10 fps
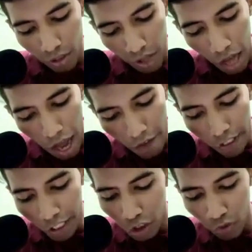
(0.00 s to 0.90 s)
I will
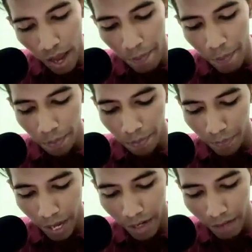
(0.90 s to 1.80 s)
just swap,
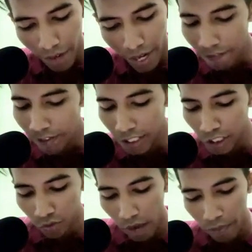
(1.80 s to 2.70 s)
and when I will just
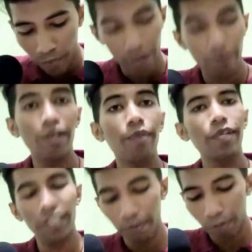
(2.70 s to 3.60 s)
swap, they will remain
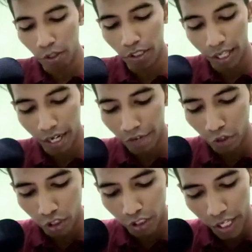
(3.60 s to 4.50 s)
same because E and F is on
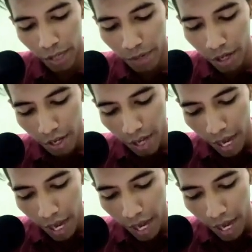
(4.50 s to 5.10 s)
the same, and